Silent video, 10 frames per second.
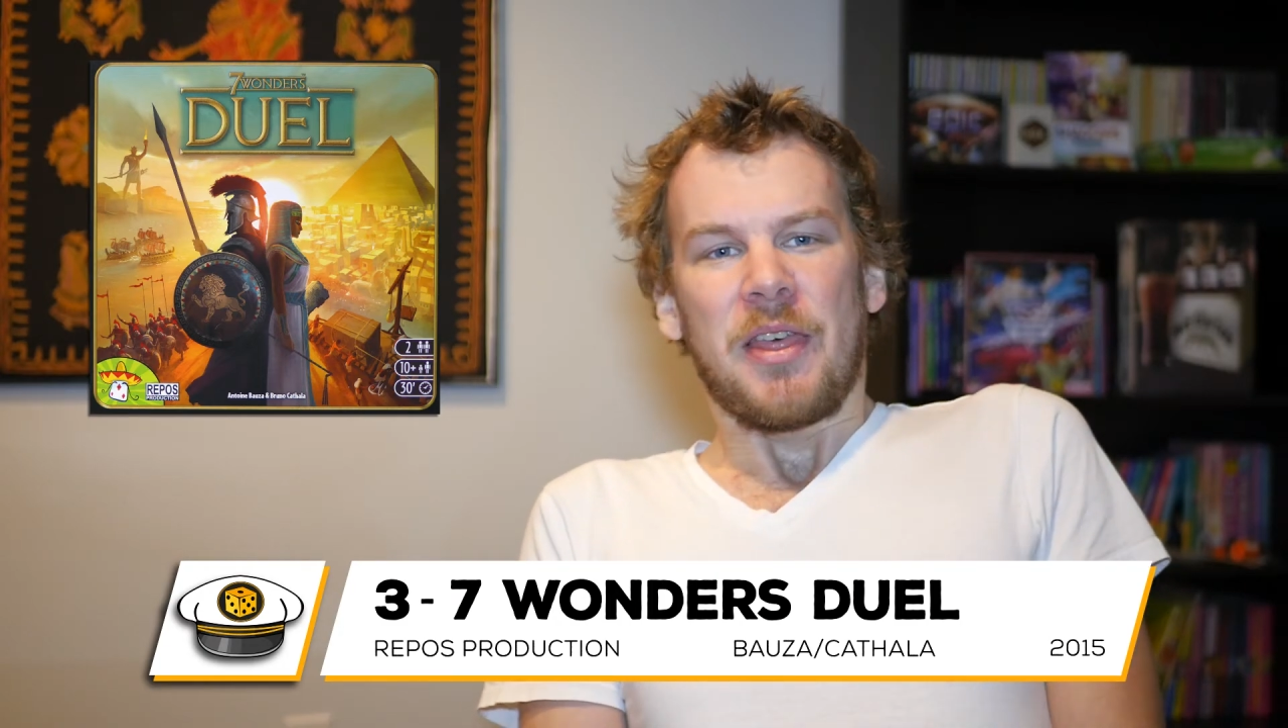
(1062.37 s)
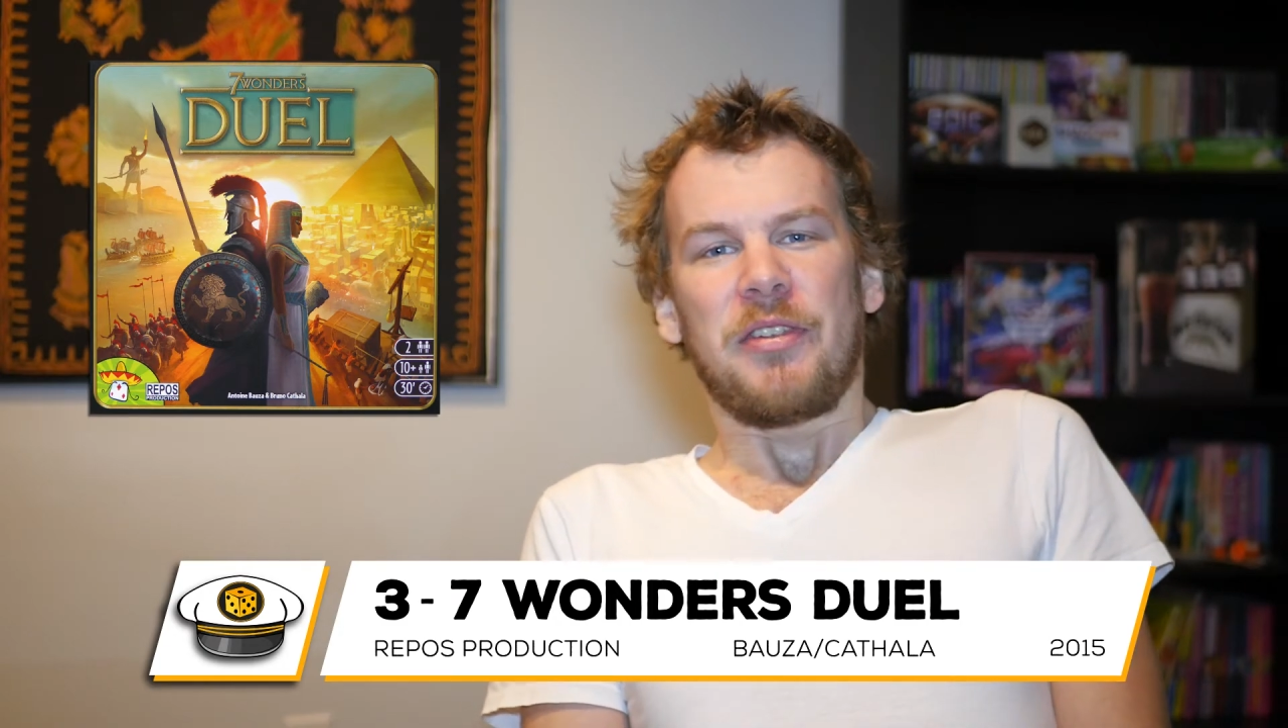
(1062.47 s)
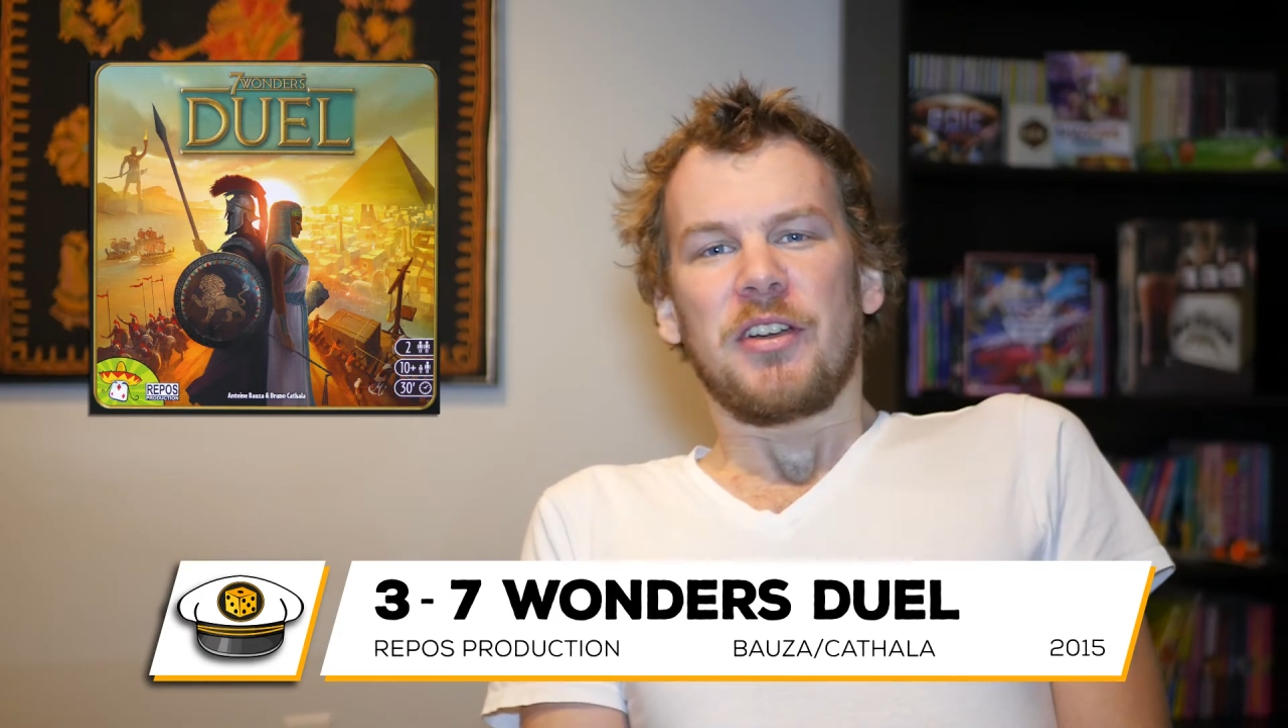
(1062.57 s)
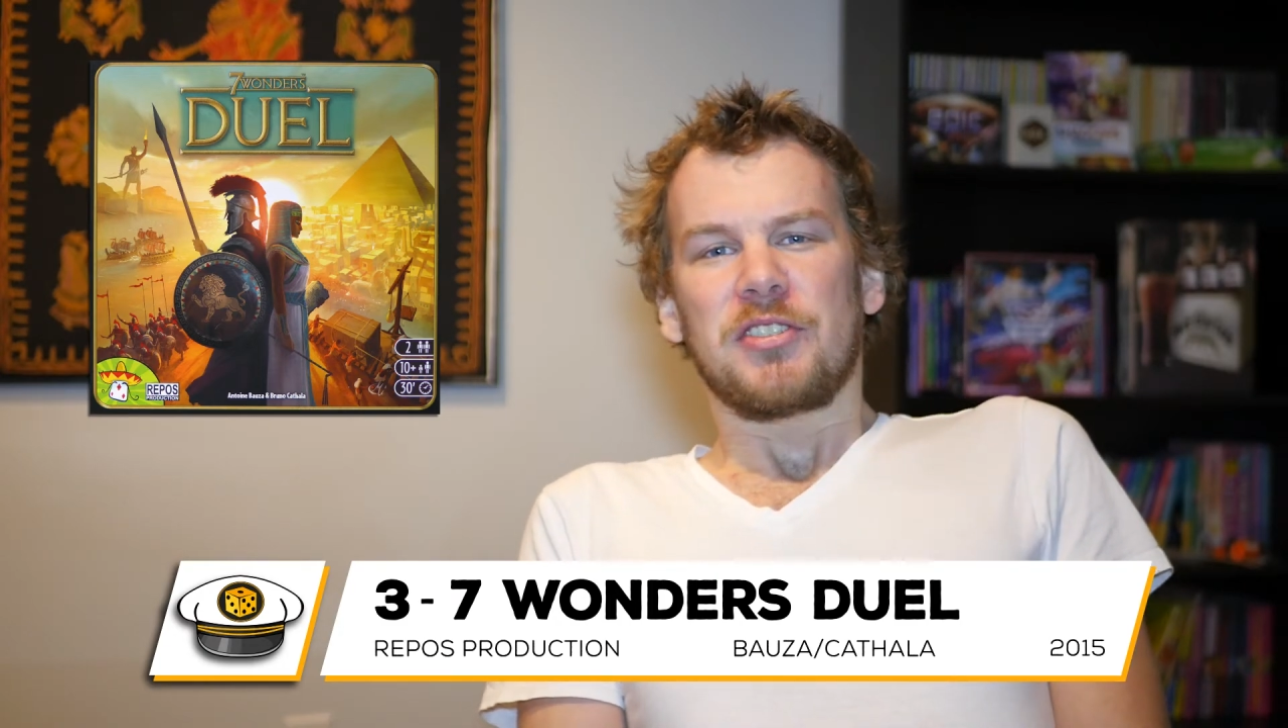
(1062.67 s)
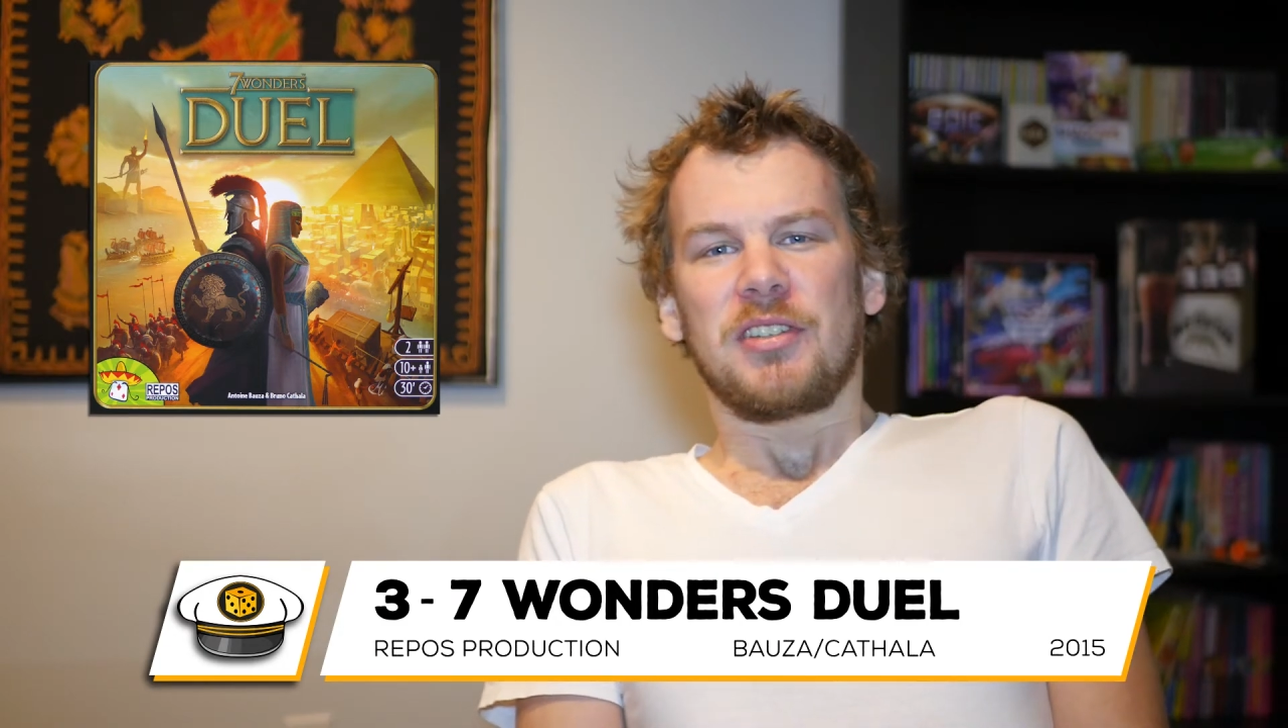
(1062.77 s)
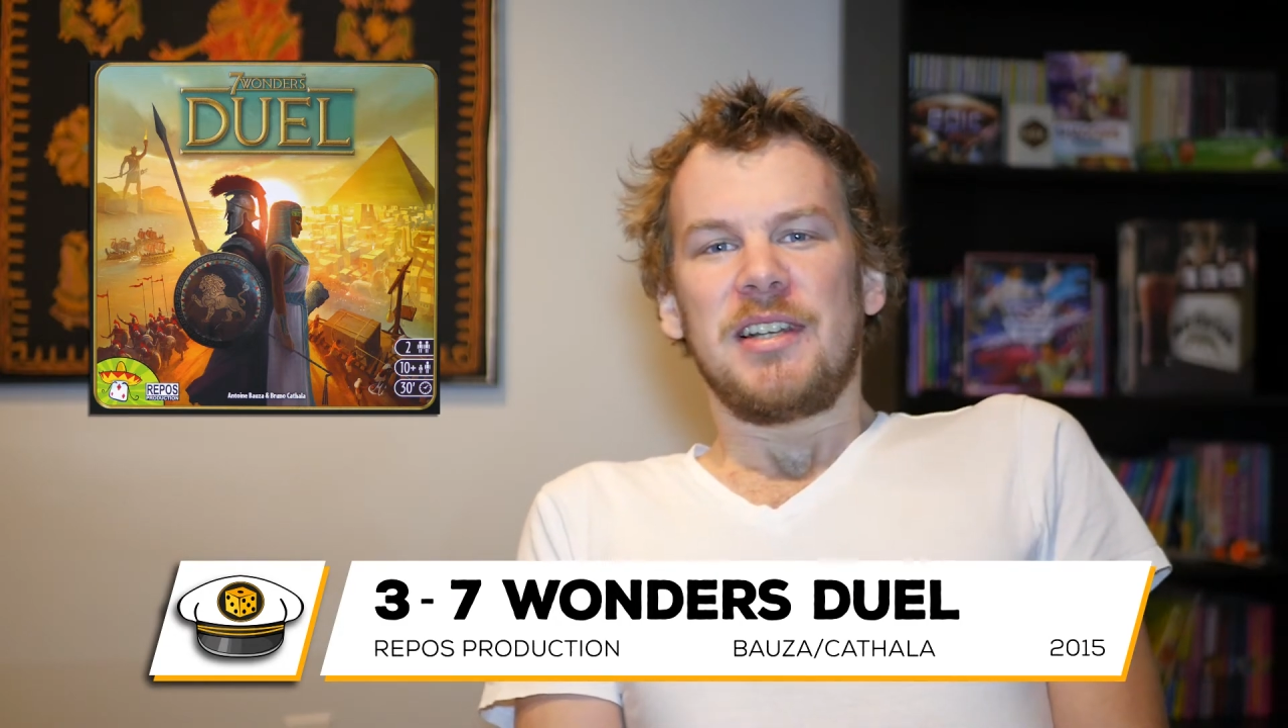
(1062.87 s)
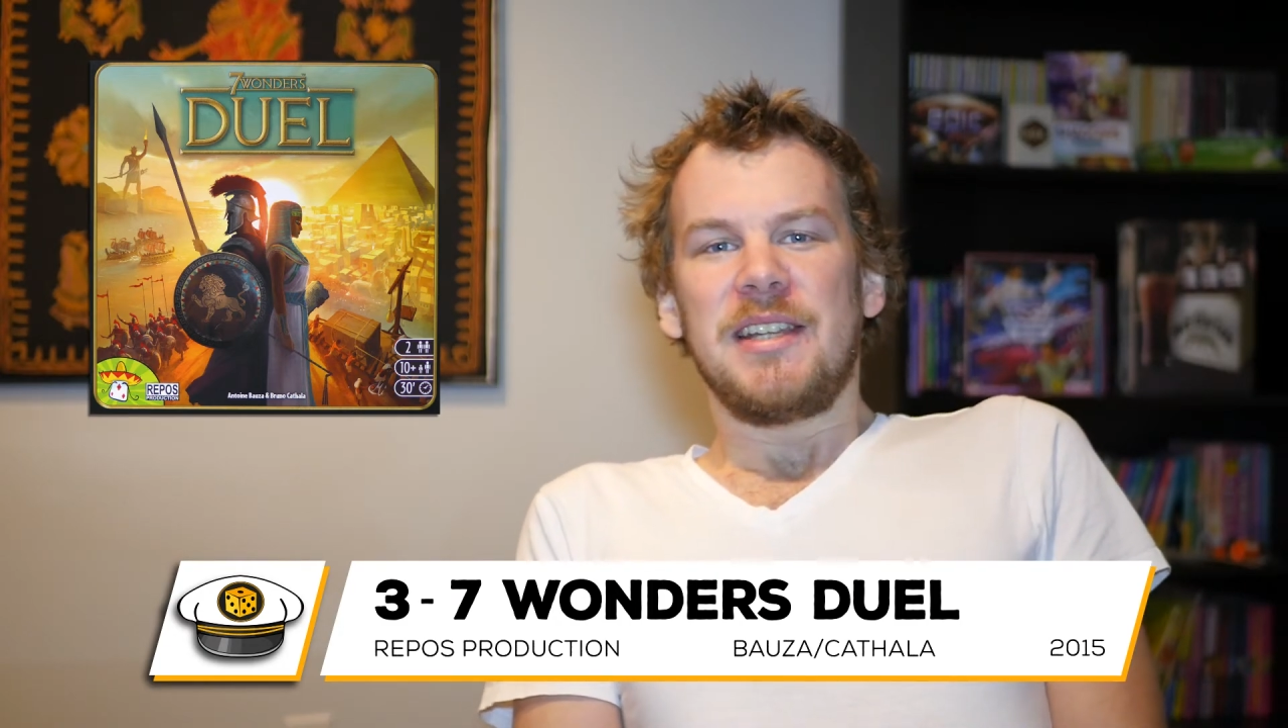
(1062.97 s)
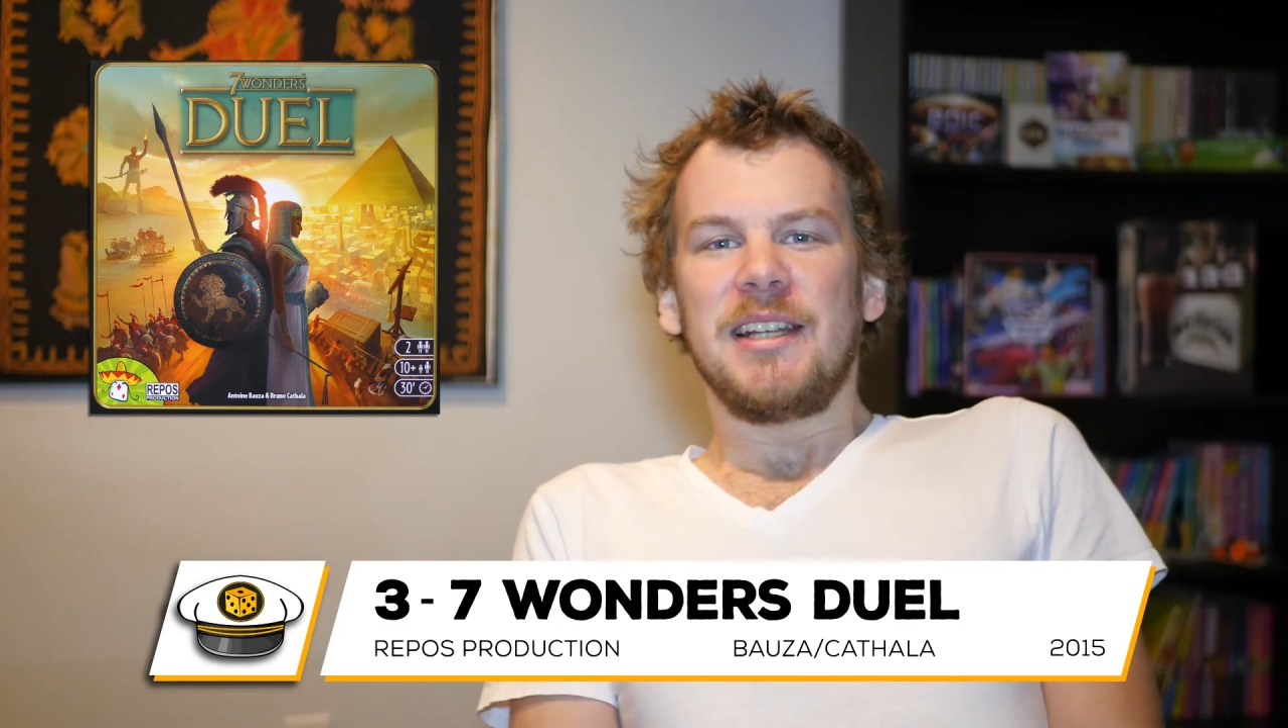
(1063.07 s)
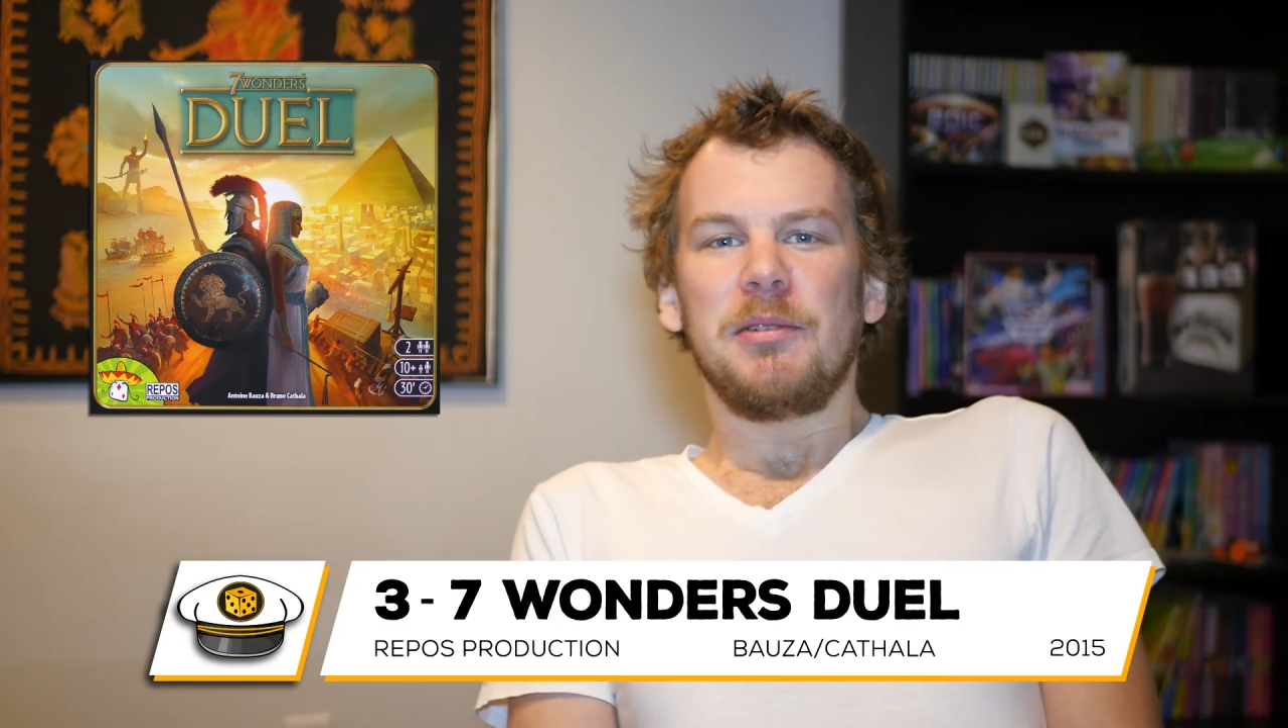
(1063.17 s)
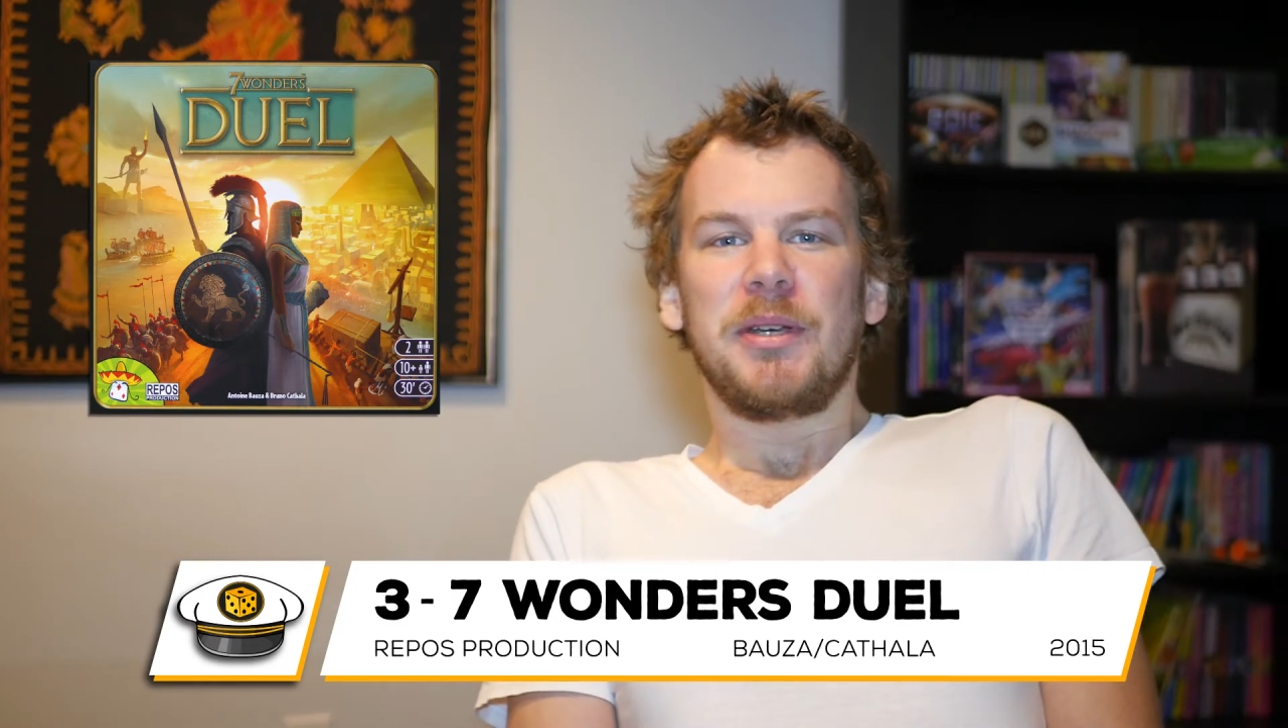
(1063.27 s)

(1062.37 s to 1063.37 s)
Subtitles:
There's a little